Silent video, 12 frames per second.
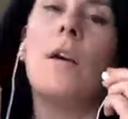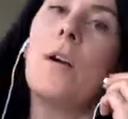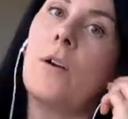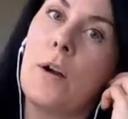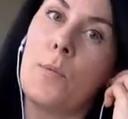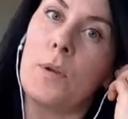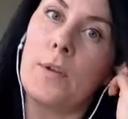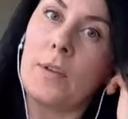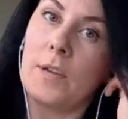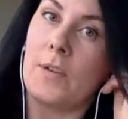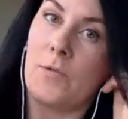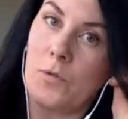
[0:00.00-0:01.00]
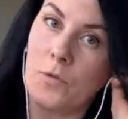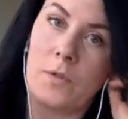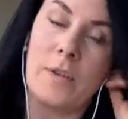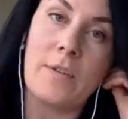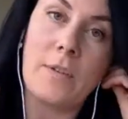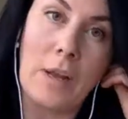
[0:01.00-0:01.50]
All right, one thing is for sure,
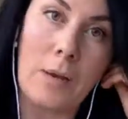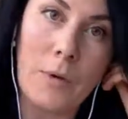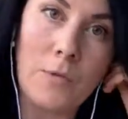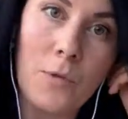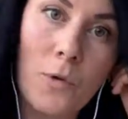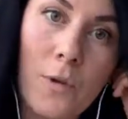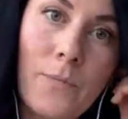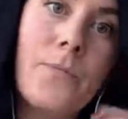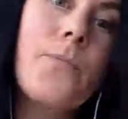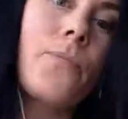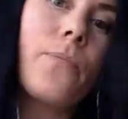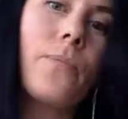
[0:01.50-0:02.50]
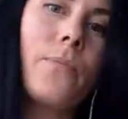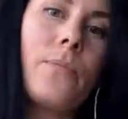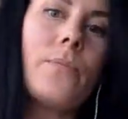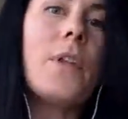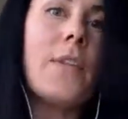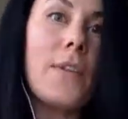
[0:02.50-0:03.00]
this is going to be raw.
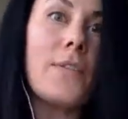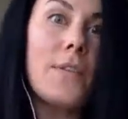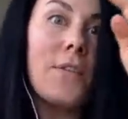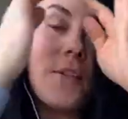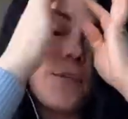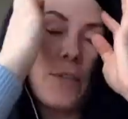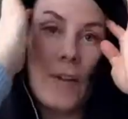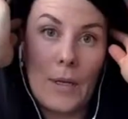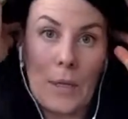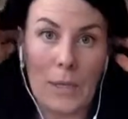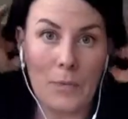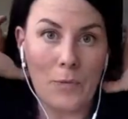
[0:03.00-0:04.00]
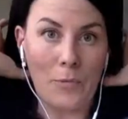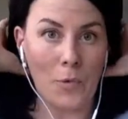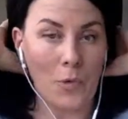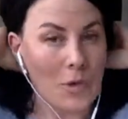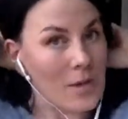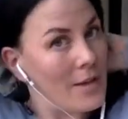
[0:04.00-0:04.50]
This is definitely going to be
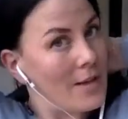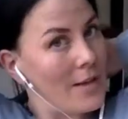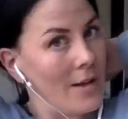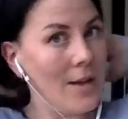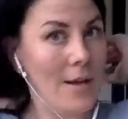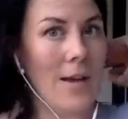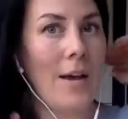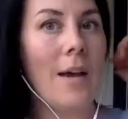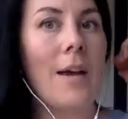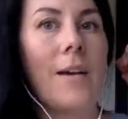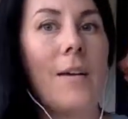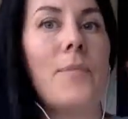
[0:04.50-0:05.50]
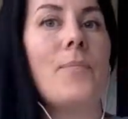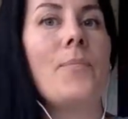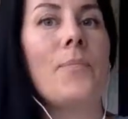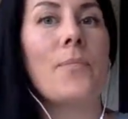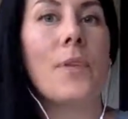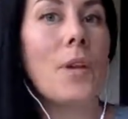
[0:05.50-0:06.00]
raw.
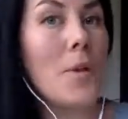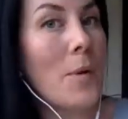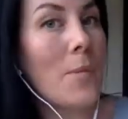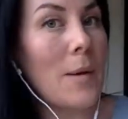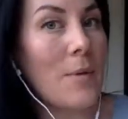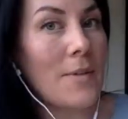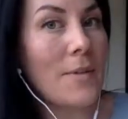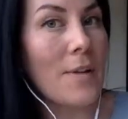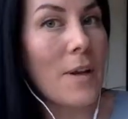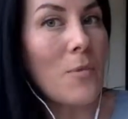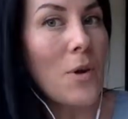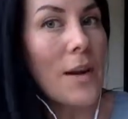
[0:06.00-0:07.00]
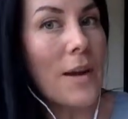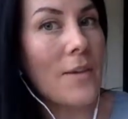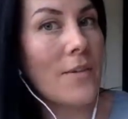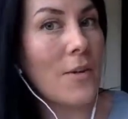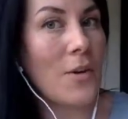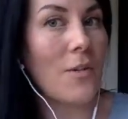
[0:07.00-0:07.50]
My baby's asleep right now.
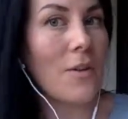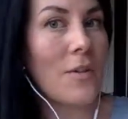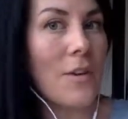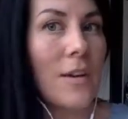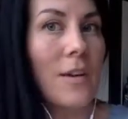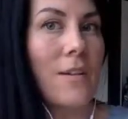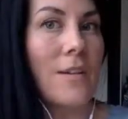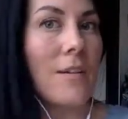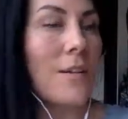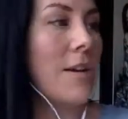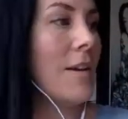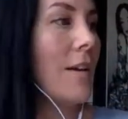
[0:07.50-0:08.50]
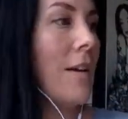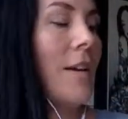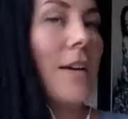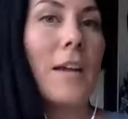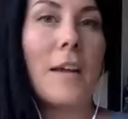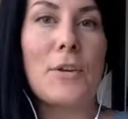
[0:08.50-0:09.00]
It's the only reason I can
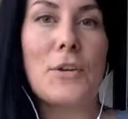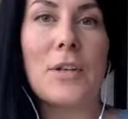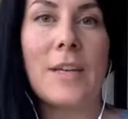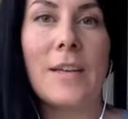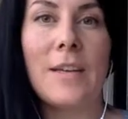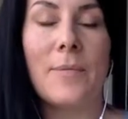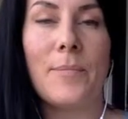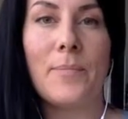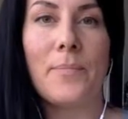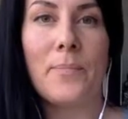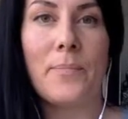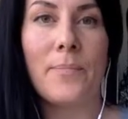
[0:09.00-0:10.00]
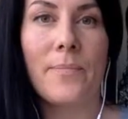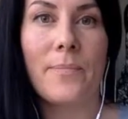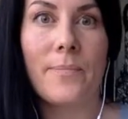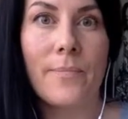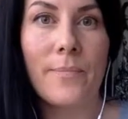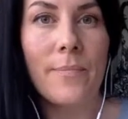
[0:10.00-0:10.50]
actually
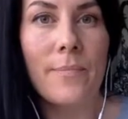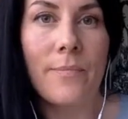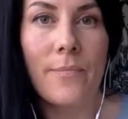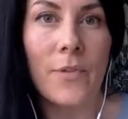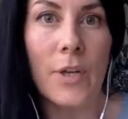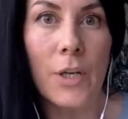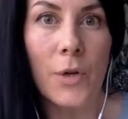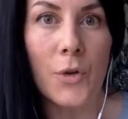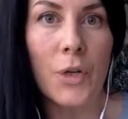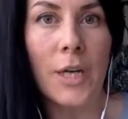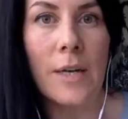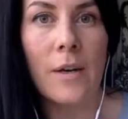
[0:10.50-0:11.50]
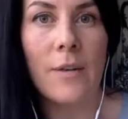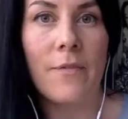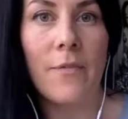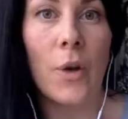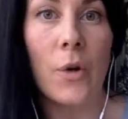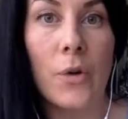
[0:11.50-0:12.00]
video diary,
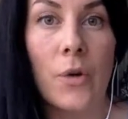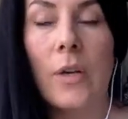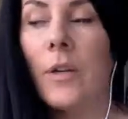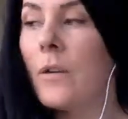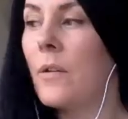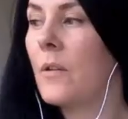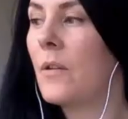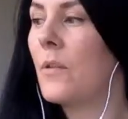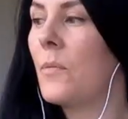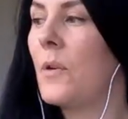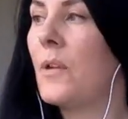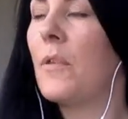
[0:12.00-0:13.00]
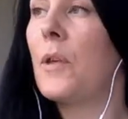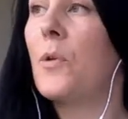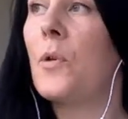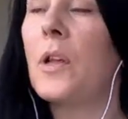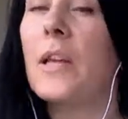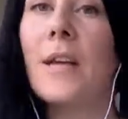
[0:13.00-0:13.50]
vlog, whatever they
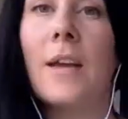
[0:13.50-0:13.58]
call it.